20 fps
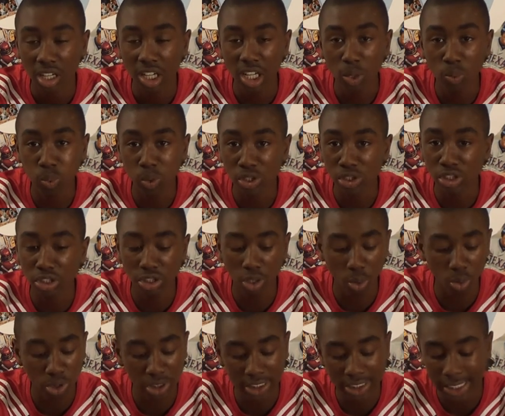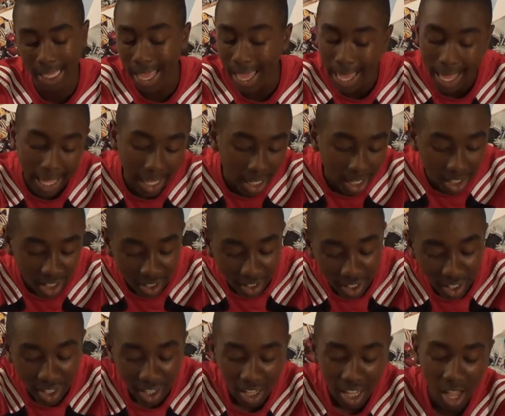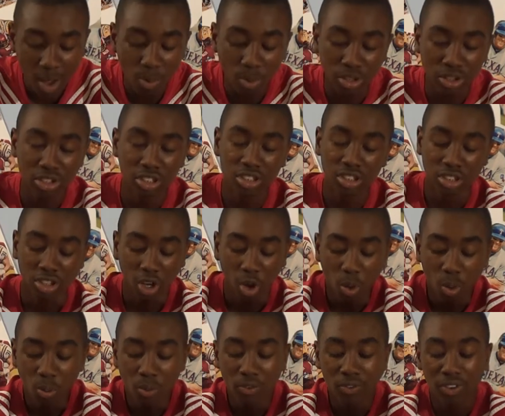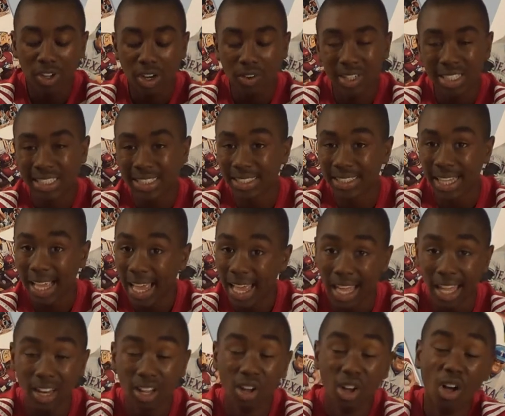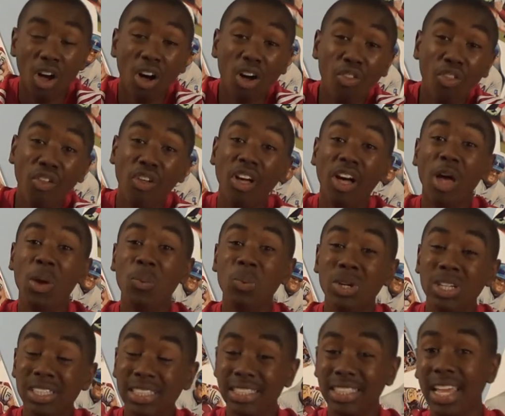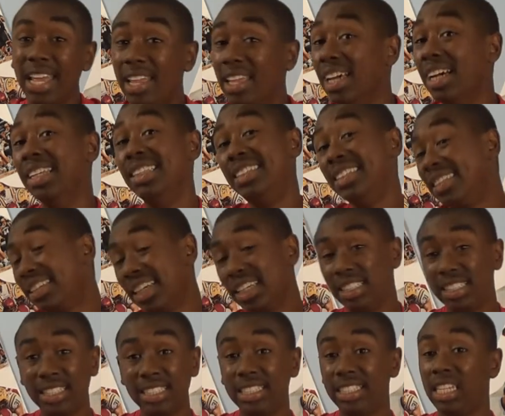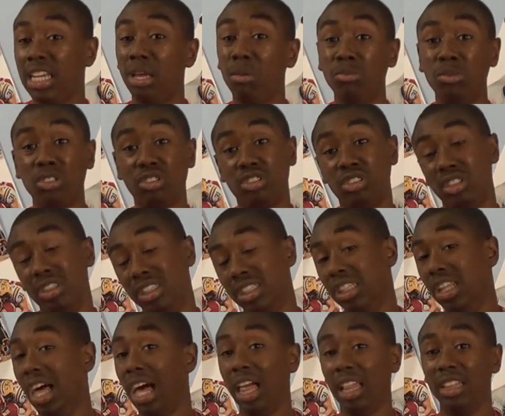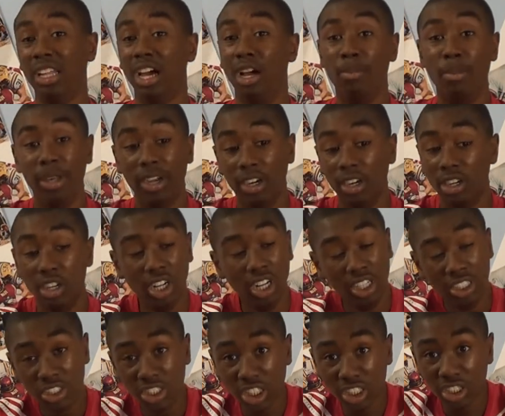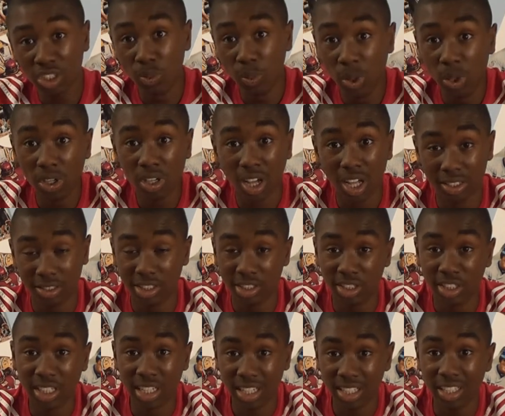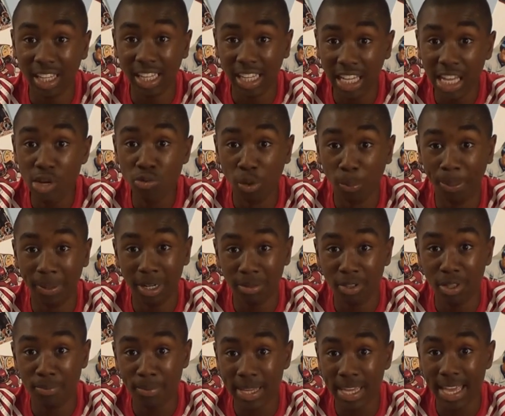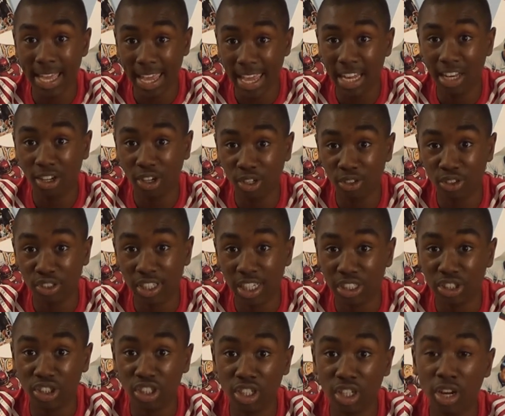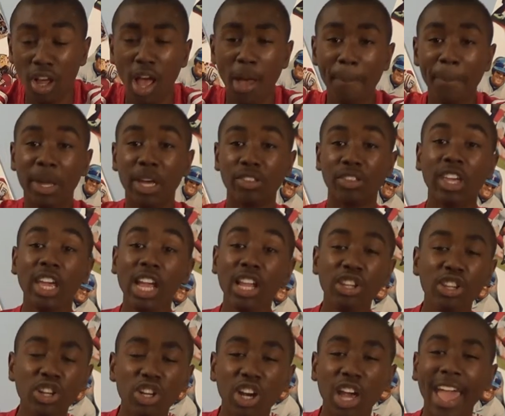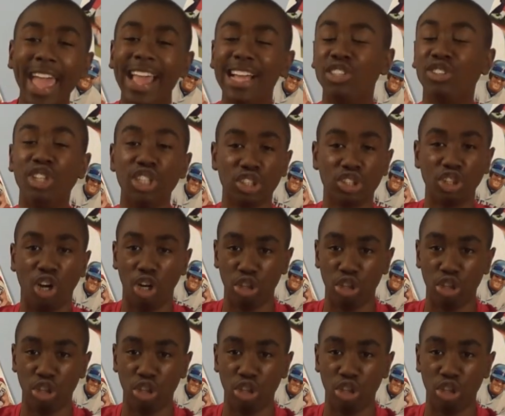It was so sad. It was so very sad. Although I will say, this Husky team looks a lot better. Justin Wilcox is looking like he will probably be a head coach next year because he took a just